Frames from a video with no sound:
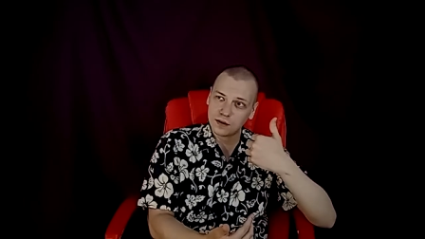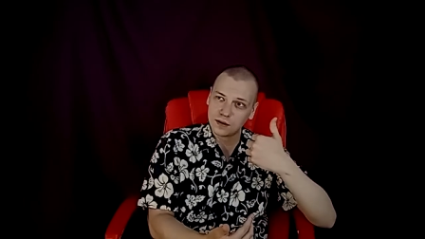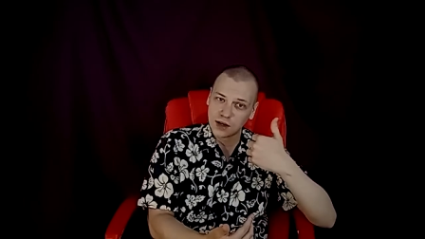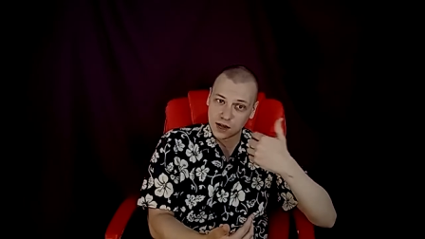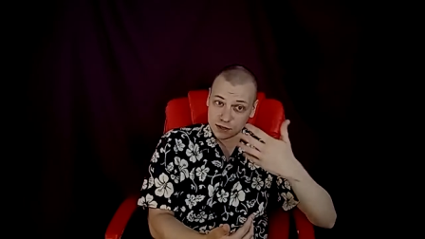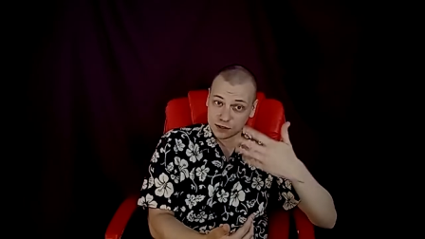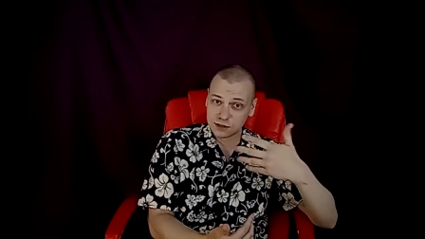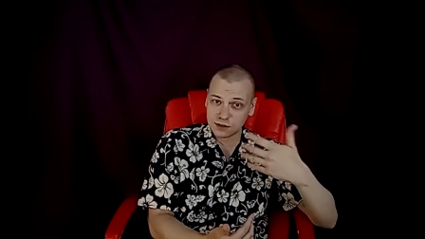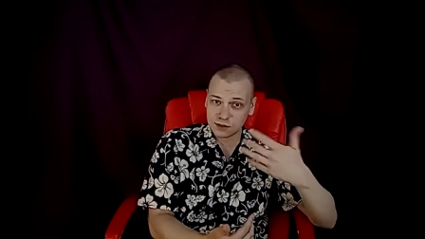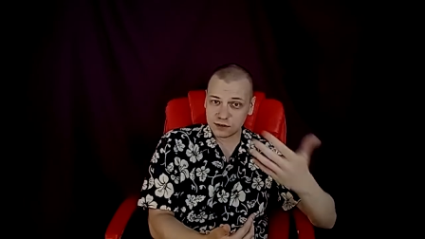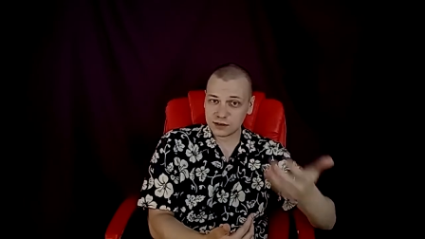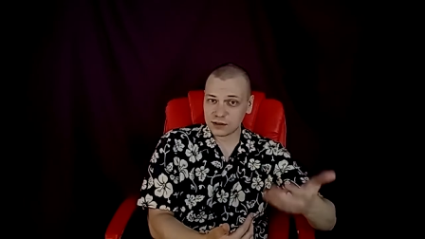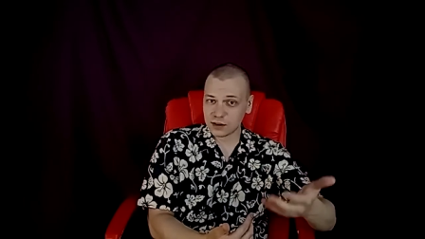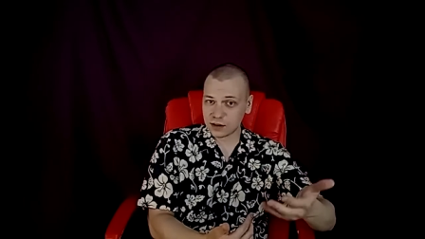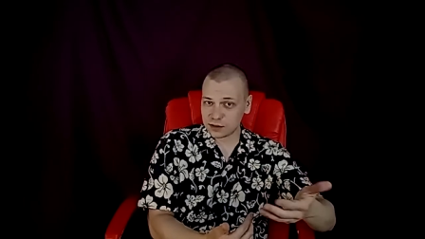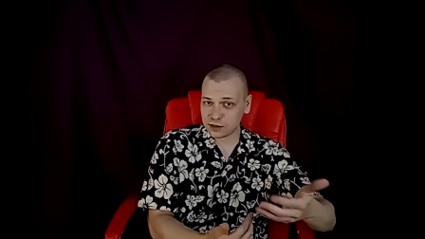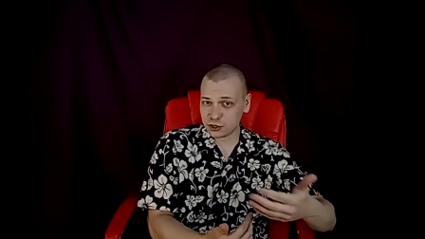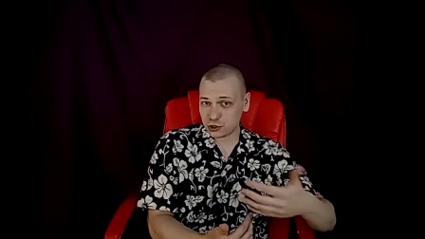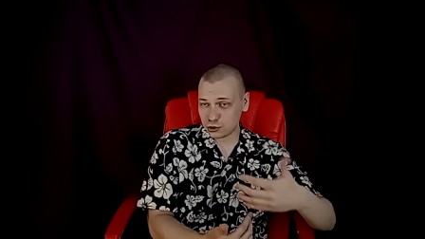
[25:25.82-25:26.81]
uh, as the
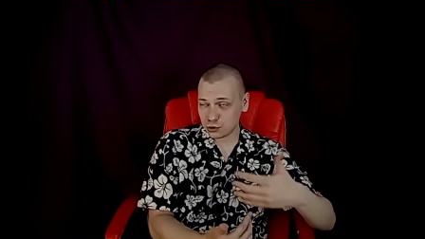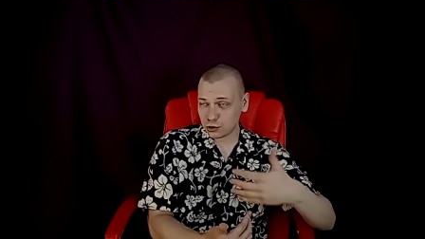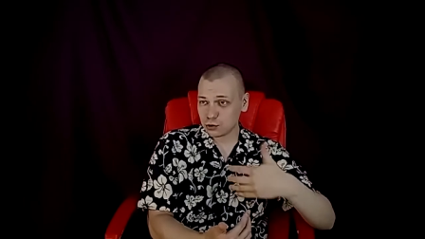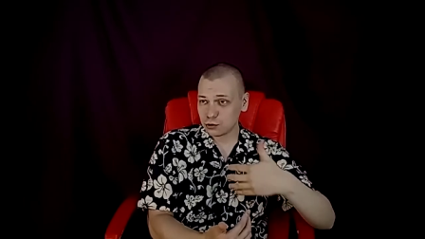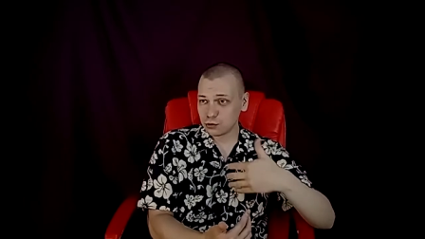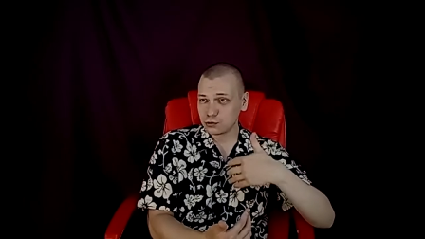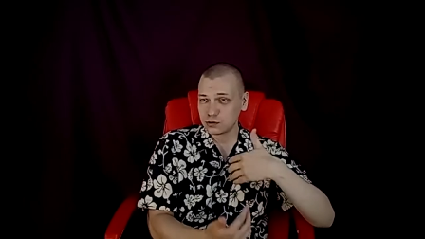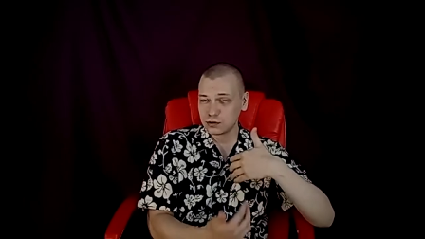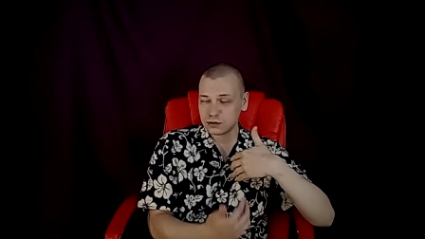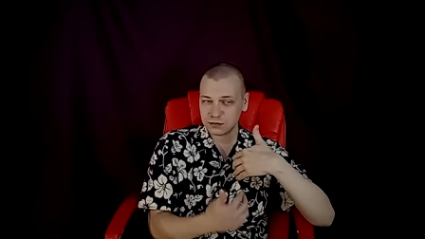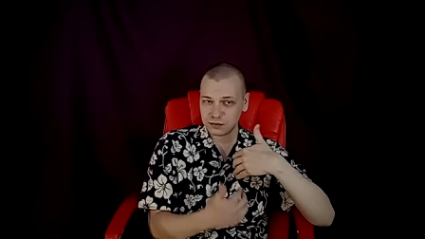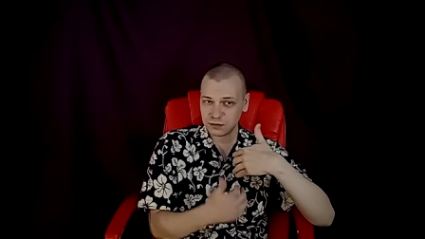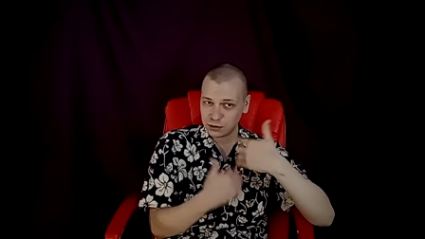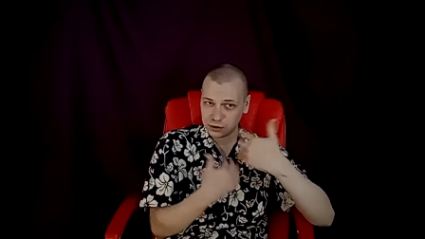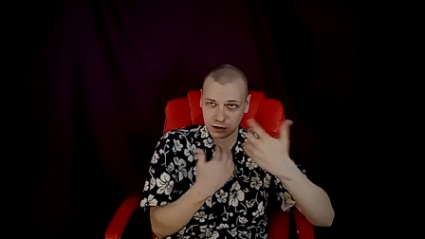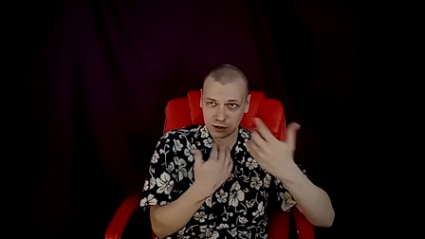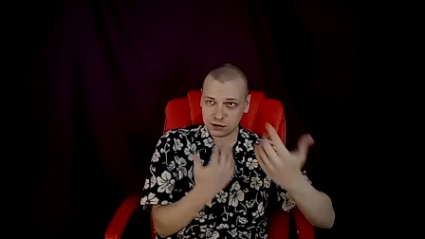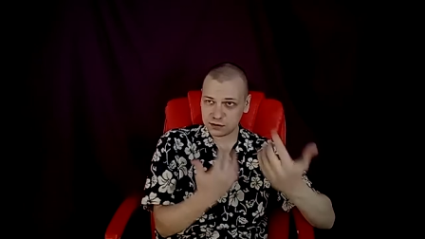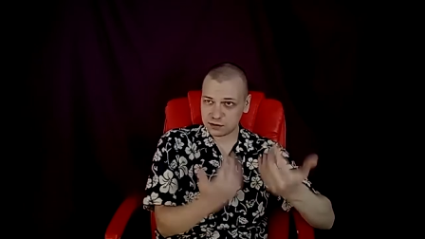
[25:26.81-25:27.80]
study shows,
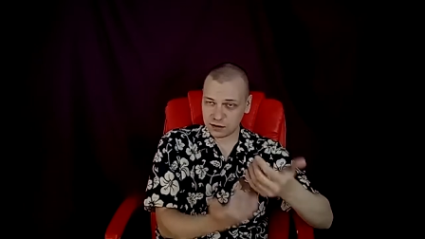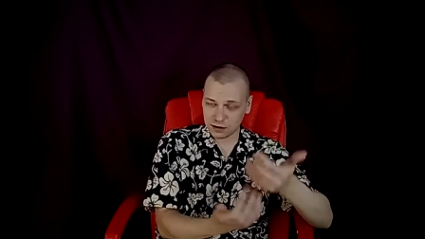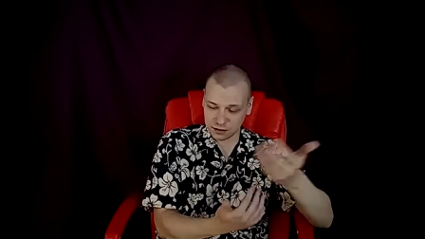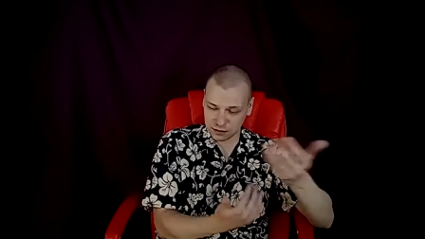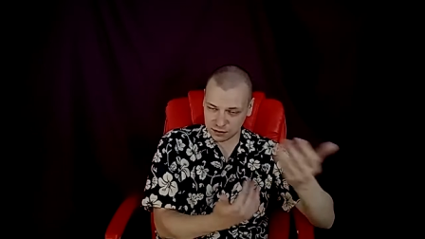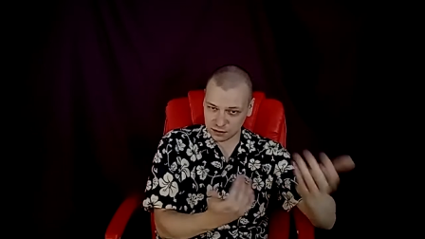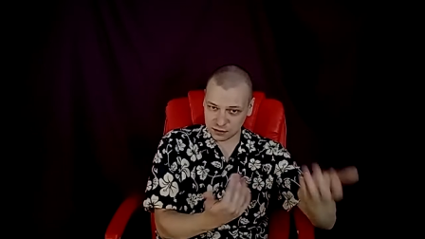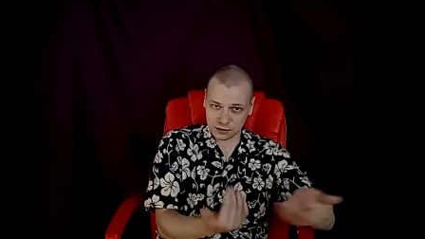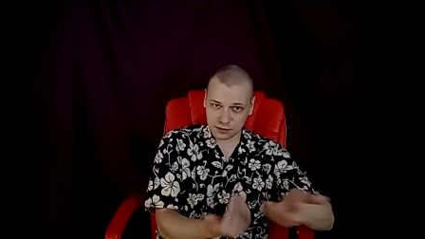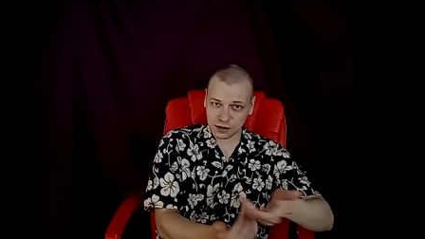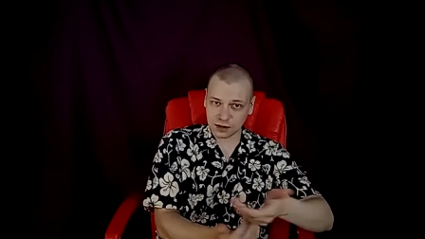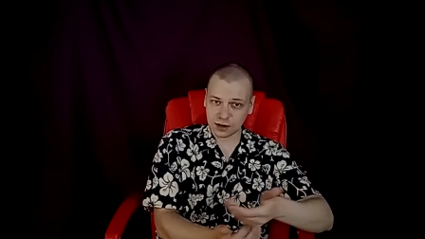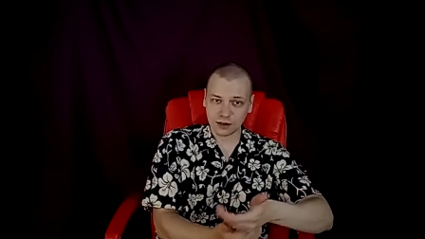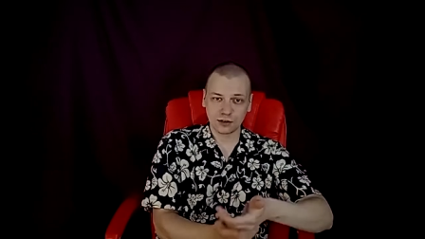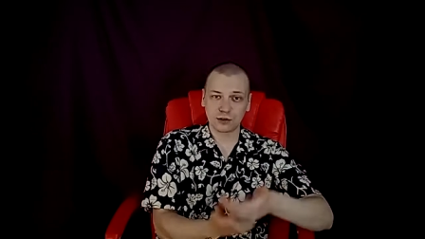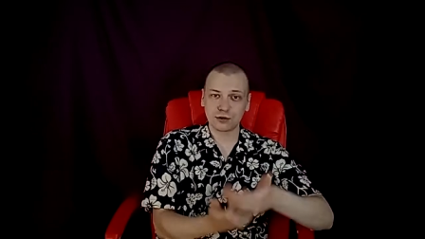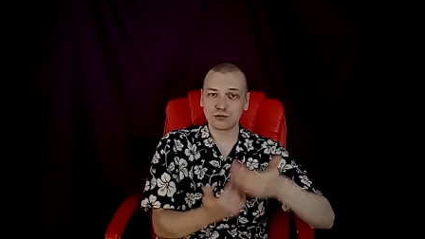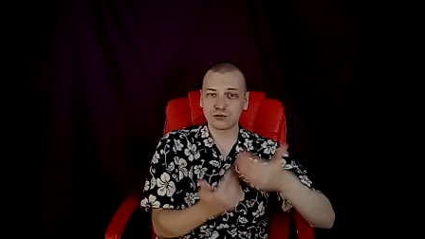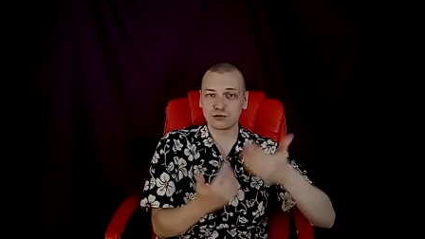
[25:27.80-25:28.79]
or at least the, it's
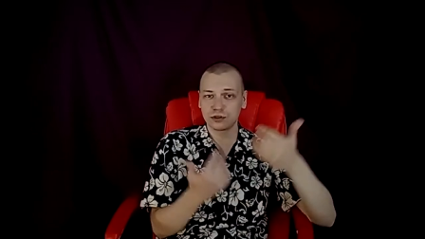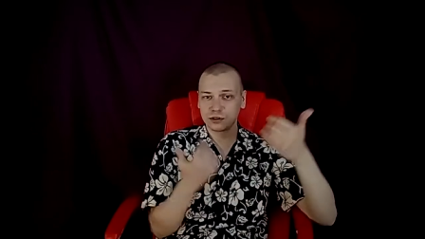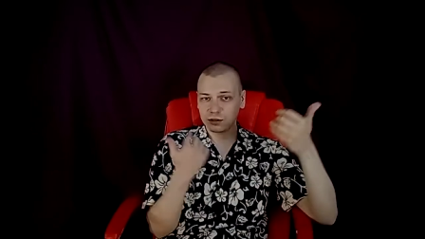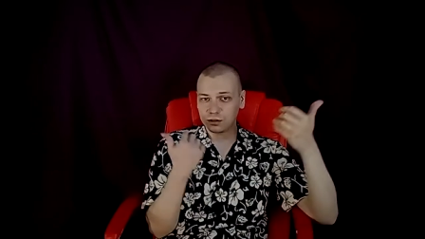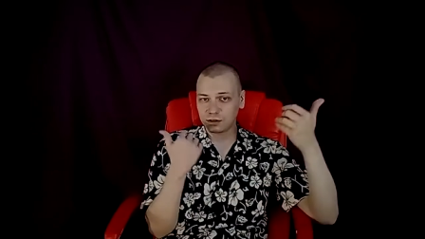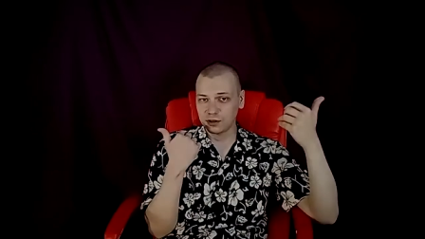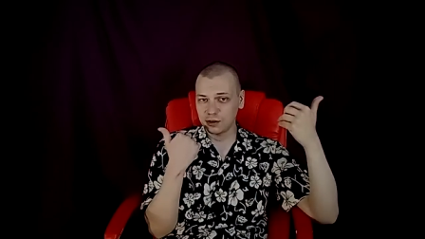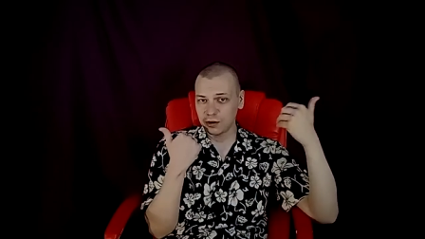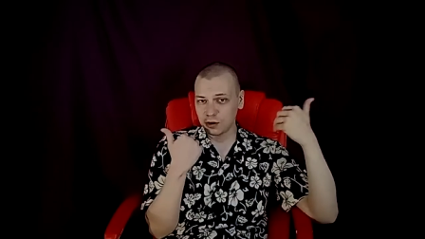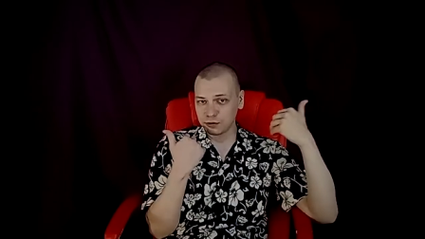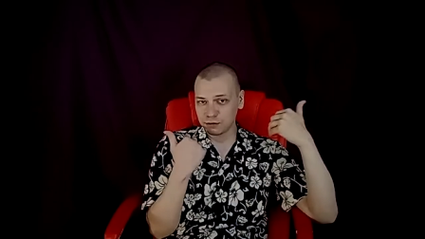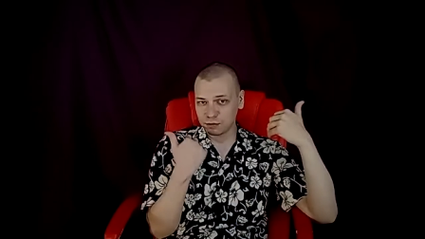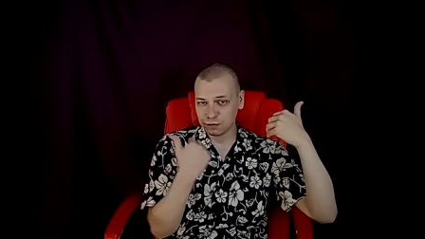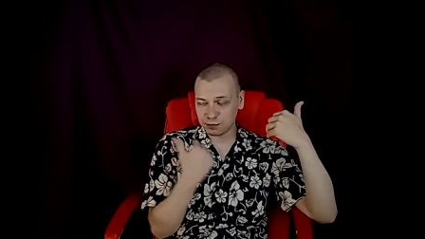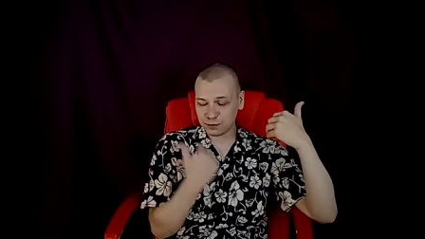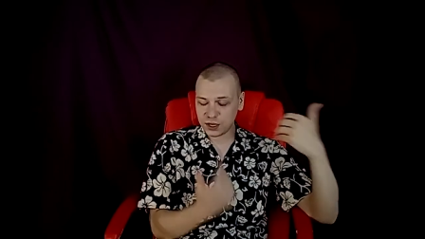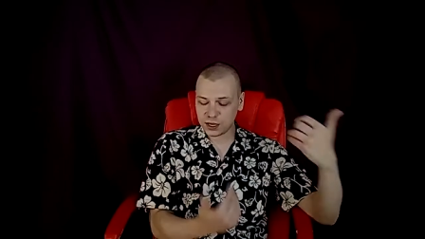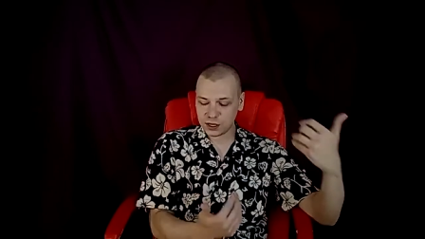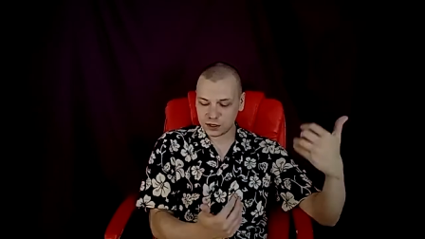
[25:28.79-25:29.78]
the conclusion that the
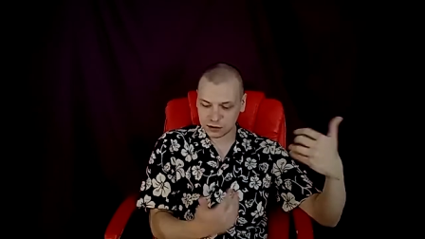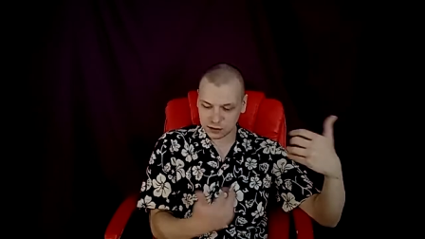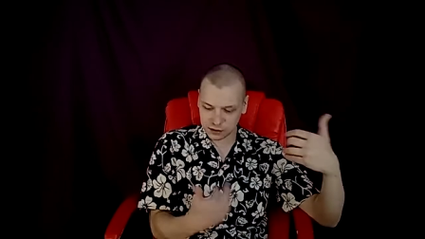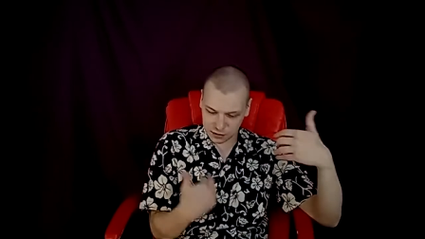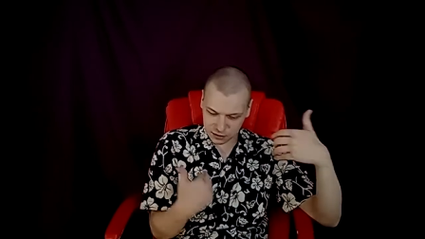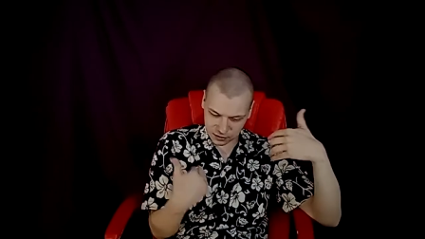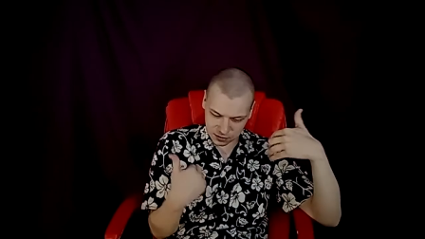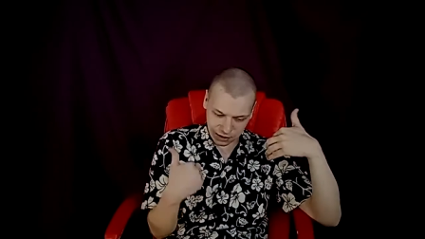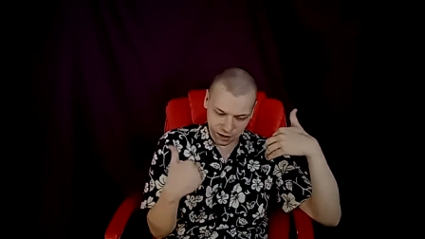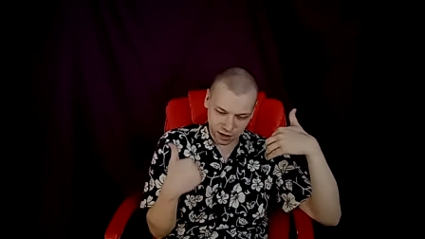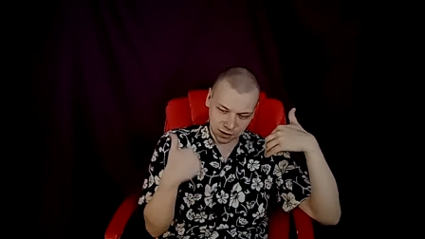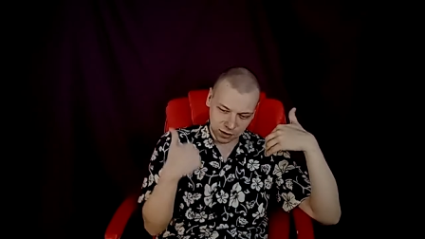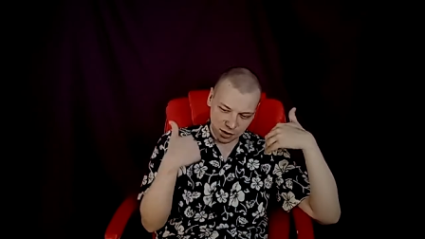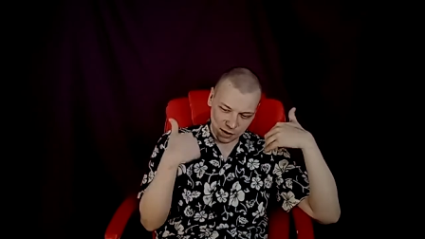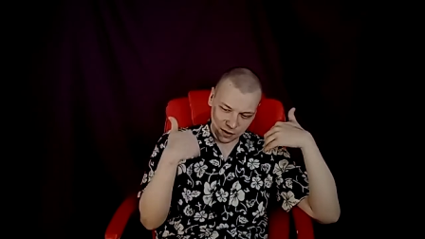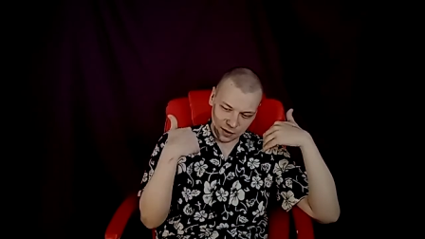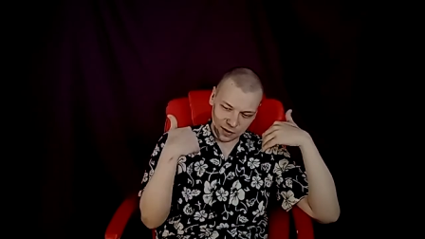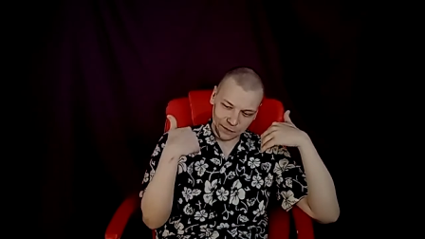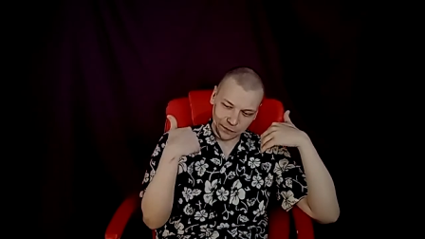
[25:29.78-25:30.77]
author makes, is
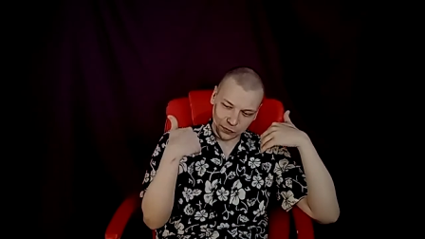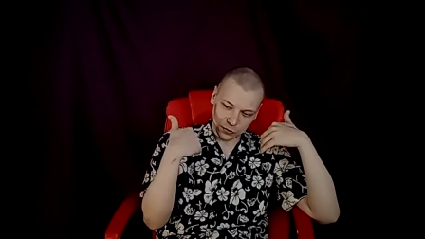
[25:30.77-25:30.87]
that